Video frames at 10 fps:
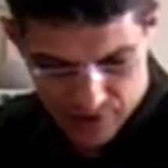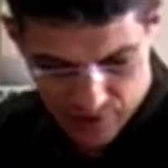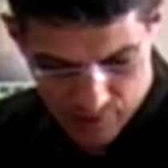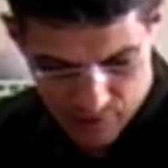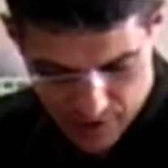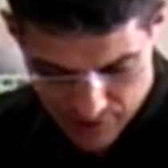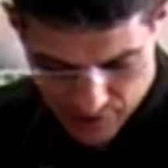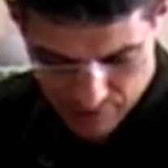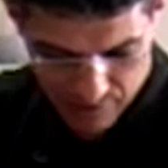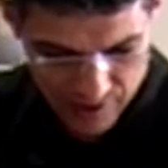once in a while,
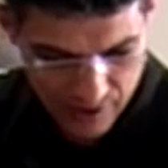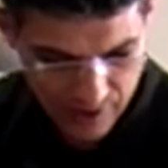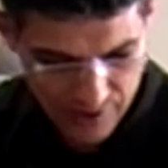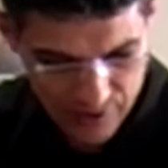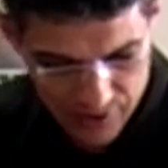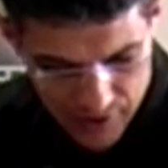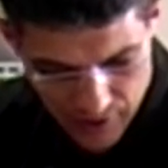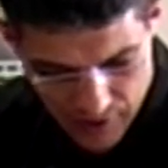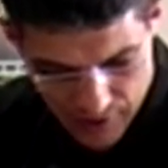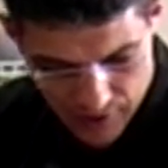doesn't really hurt.
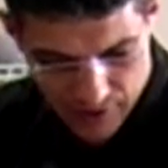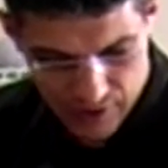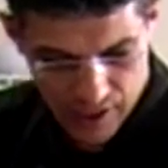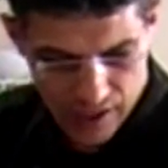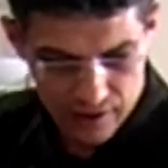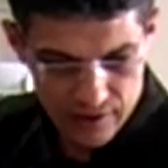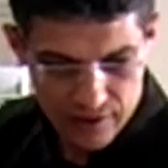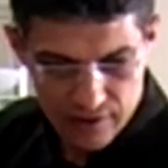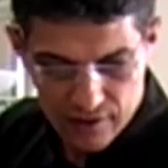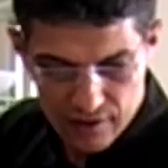Okay,
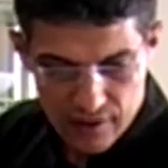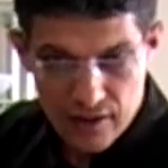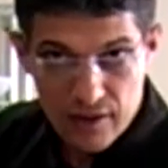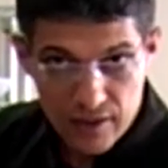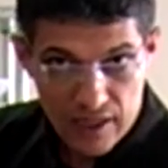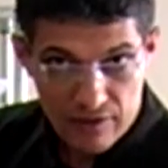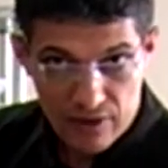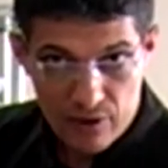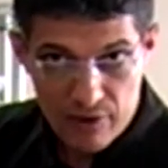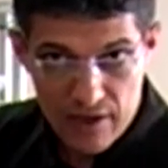
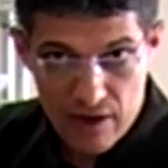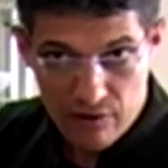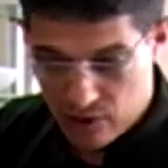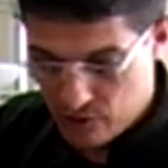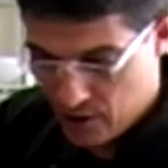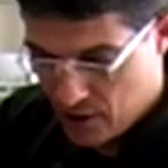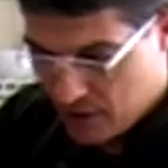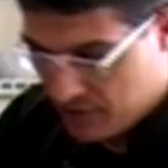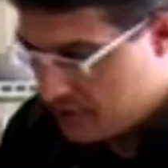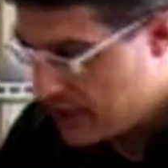habanero and arrow.
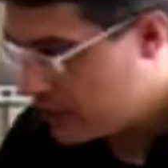The